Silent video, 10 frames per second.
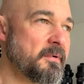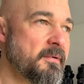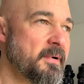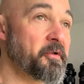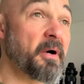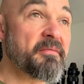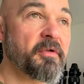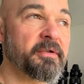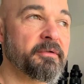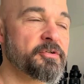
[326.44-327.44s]
I don't have
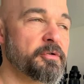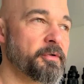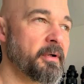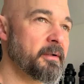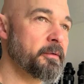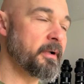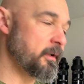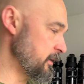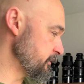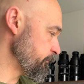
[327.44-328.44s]
nothing to shoot.
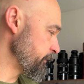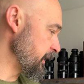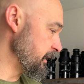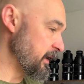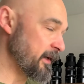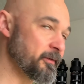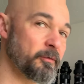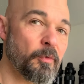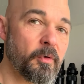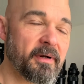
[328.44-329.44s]
I like to
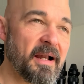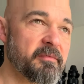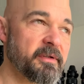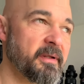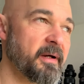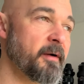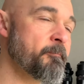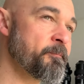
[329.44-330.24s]
walk around with the